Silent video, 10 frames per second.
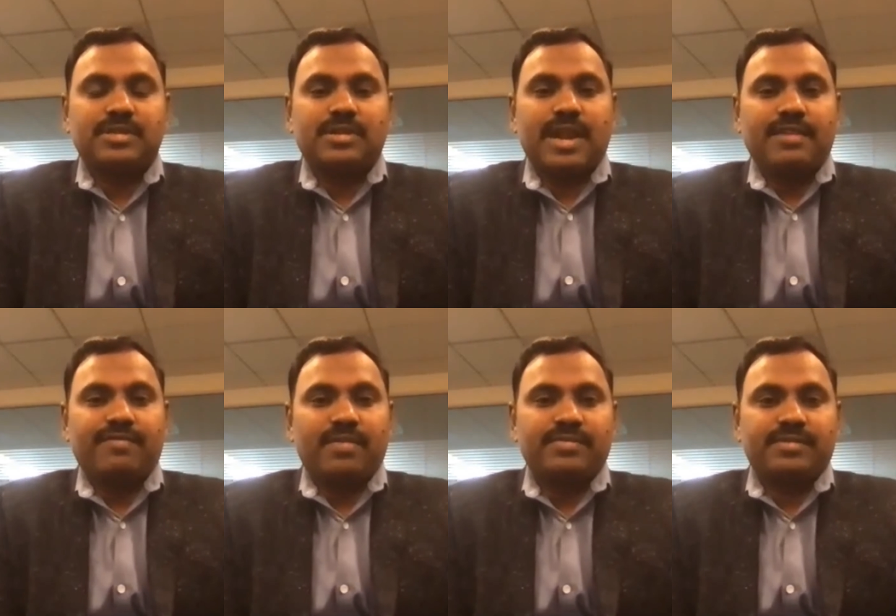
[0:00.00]
right
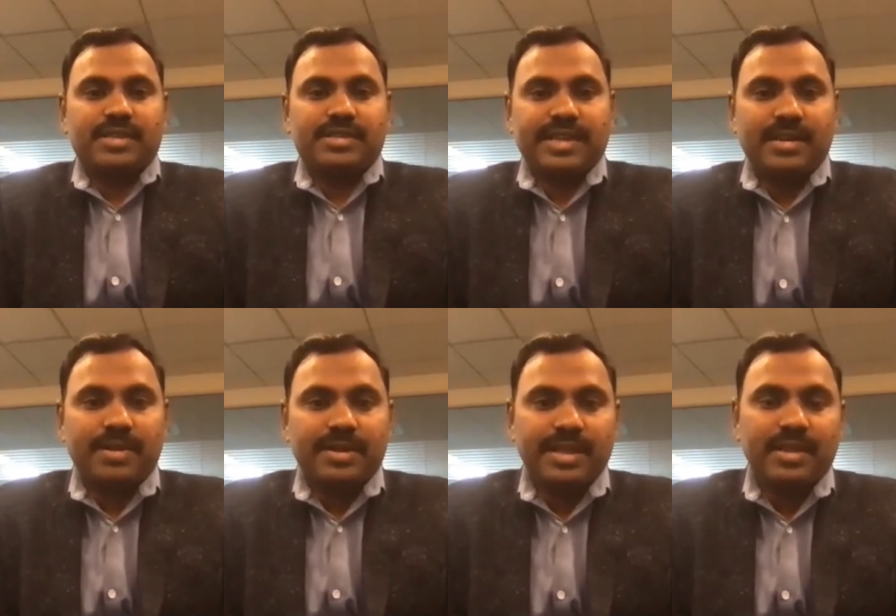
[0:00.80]
from
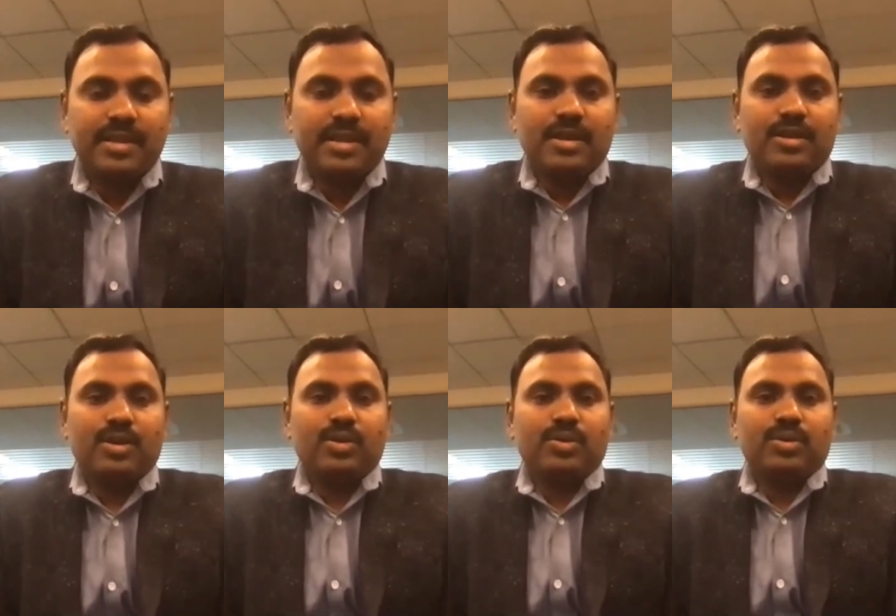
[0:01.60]
sustainability
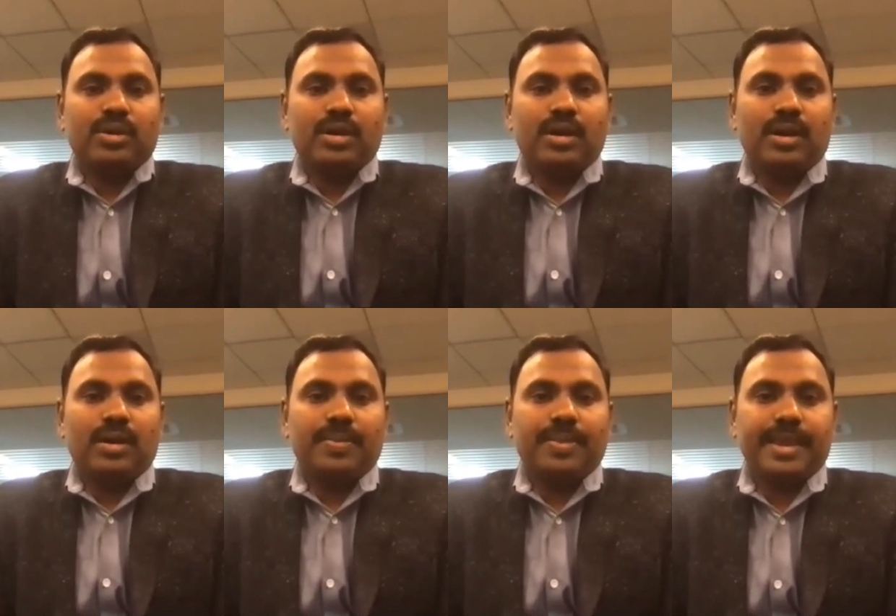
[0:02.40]
to
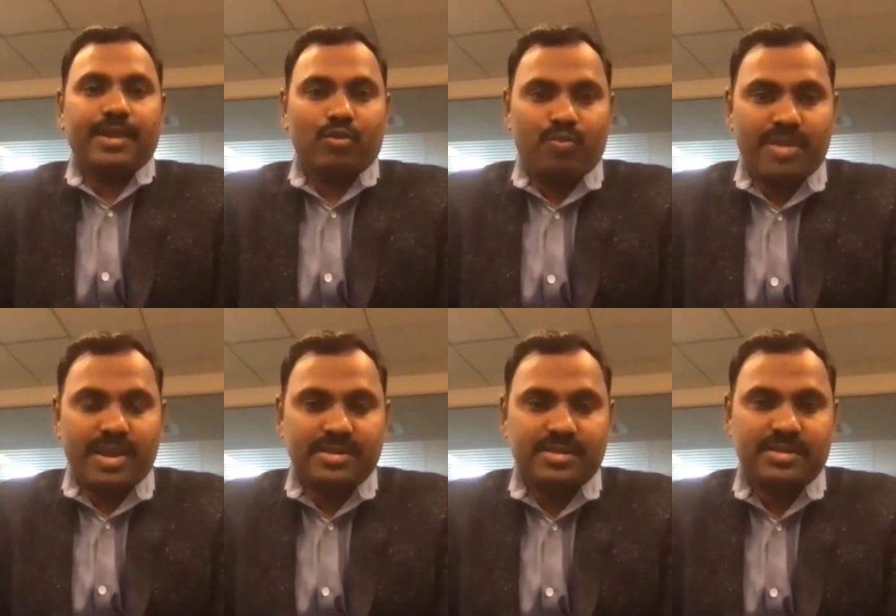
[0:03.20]
uh,
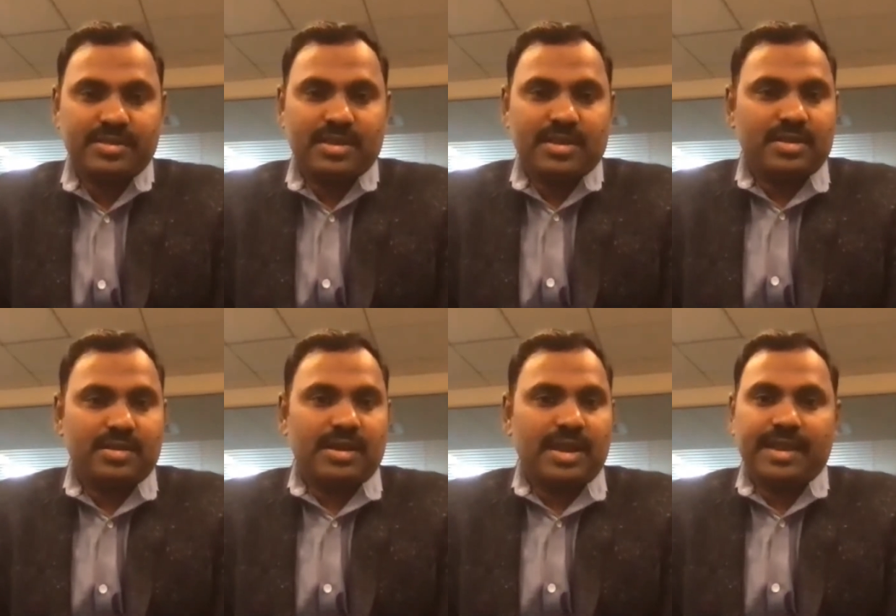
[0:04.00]
equipments
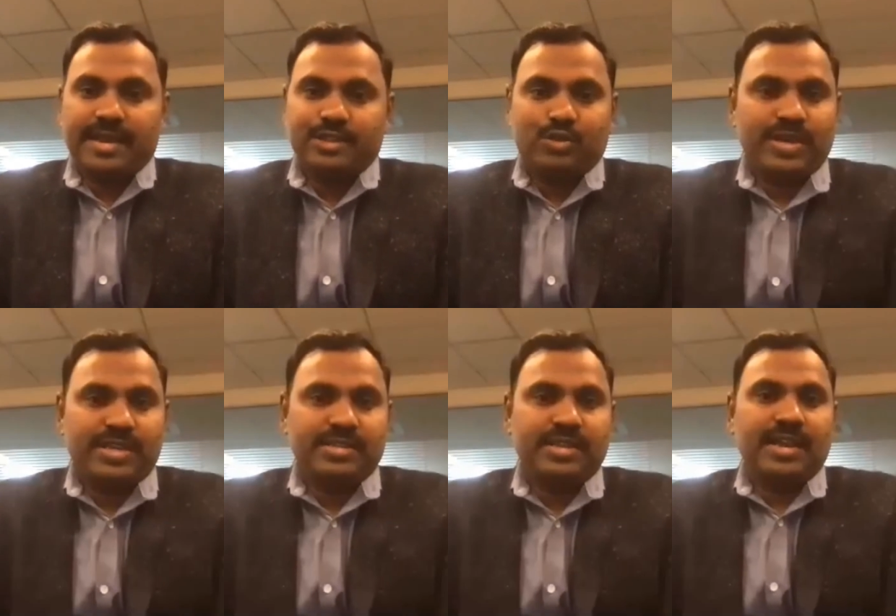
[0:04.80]
like H V A
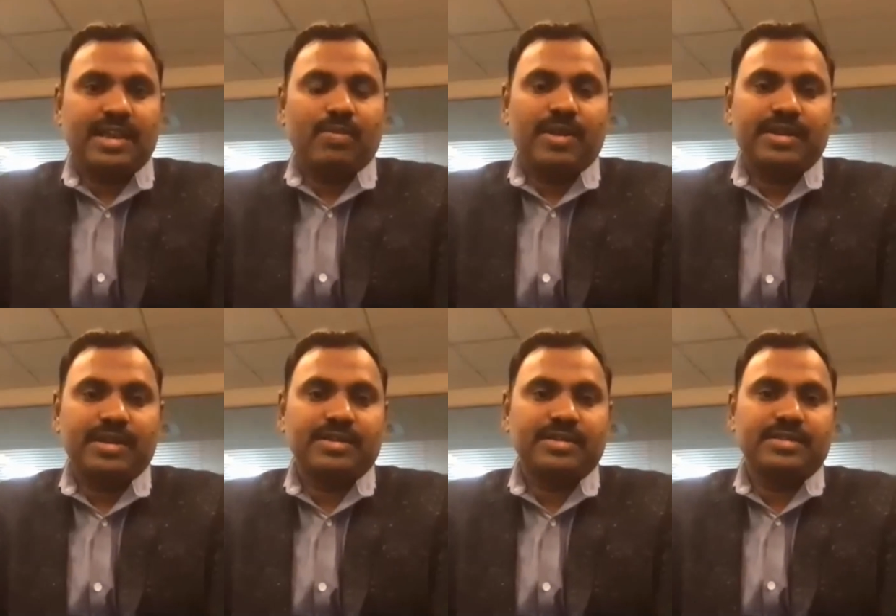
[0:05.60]
C,
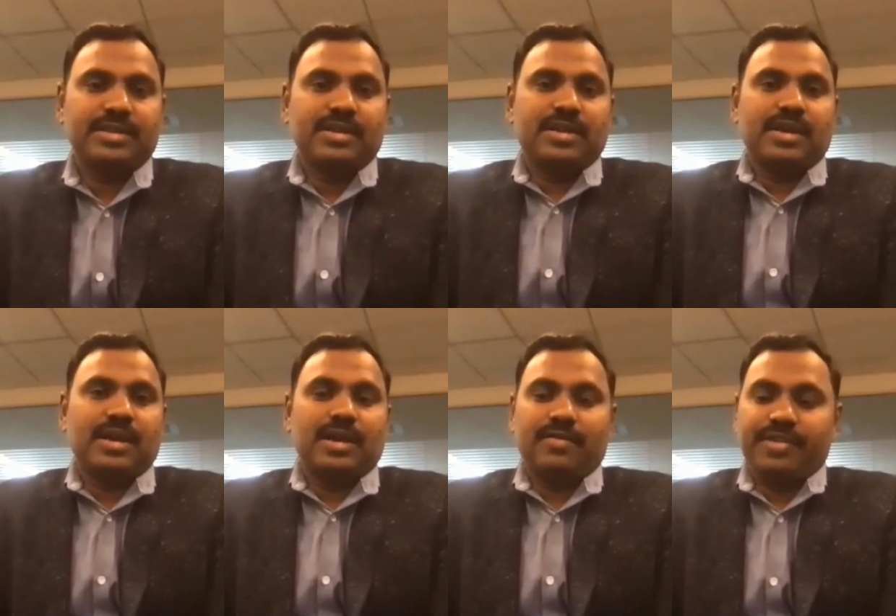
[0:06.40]
elevators.
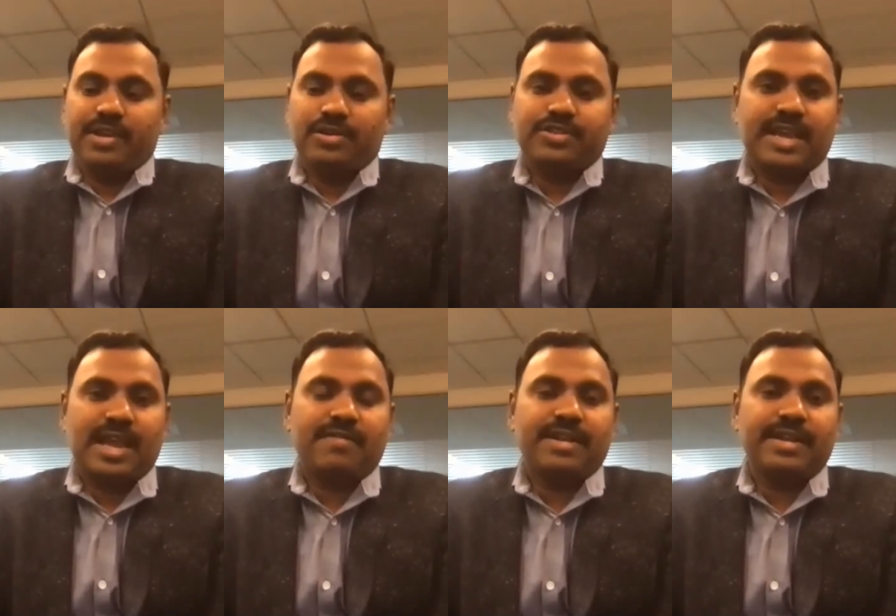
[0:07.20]
Uh, we also
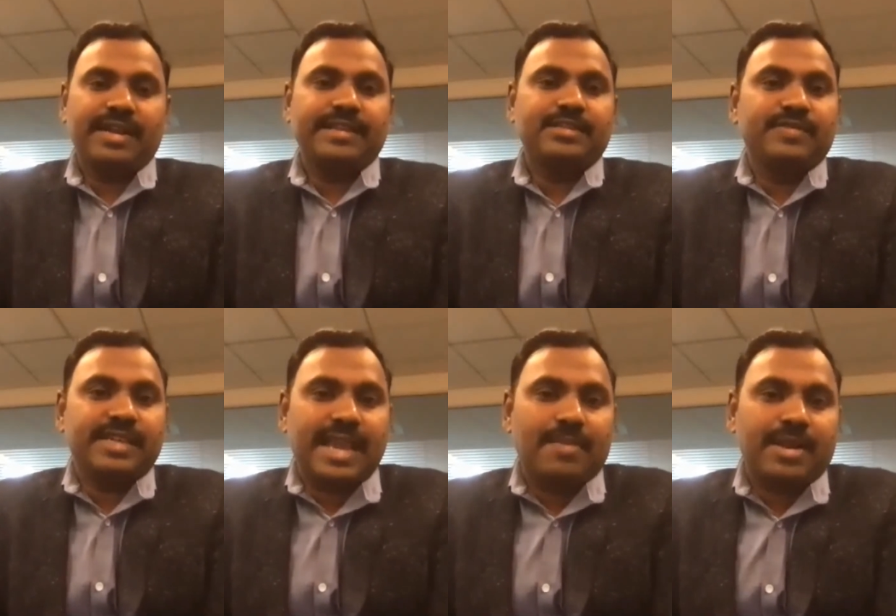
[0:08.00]
have integration
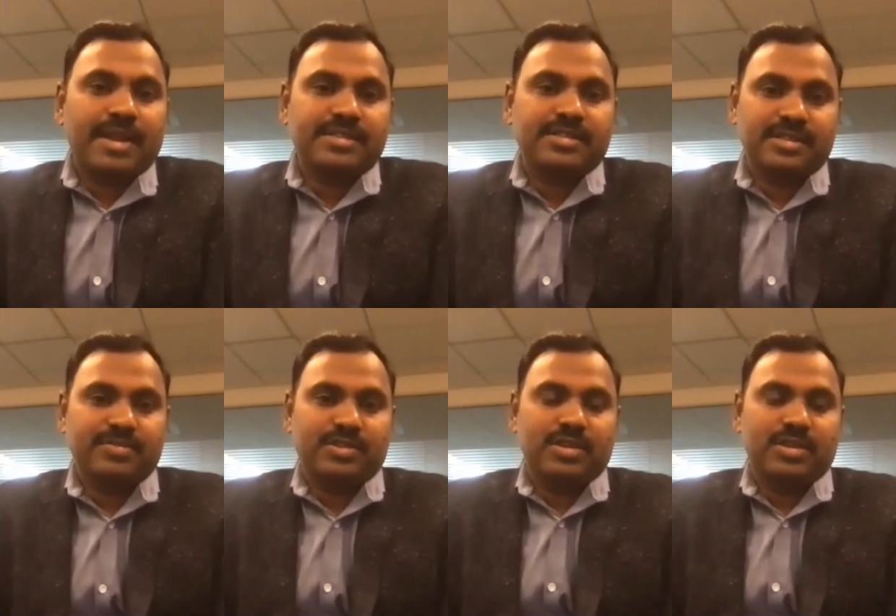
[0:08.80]
with camera systems